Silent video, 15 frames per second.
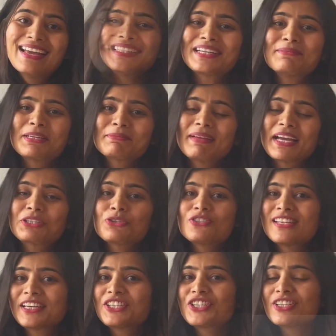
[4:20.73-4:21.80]
Coming back to
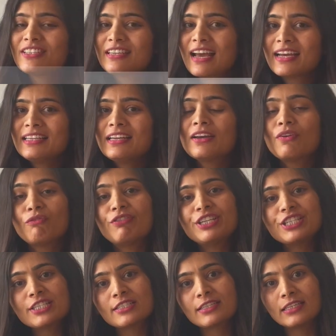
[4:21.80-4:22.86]
section 9,
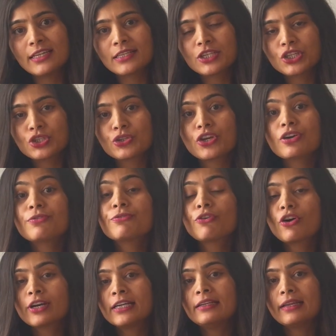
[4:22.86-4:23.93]
which is related to your
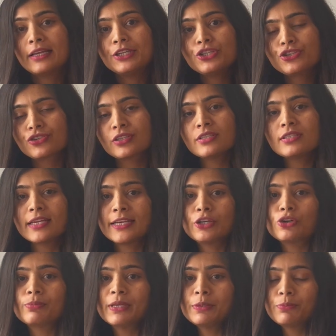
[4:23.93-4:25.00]
foreign insurance
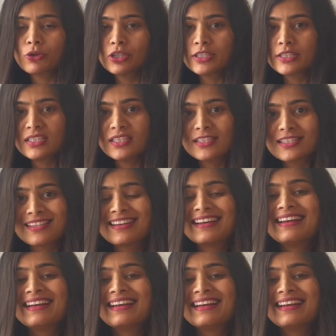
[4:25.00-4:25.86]
endowment policies.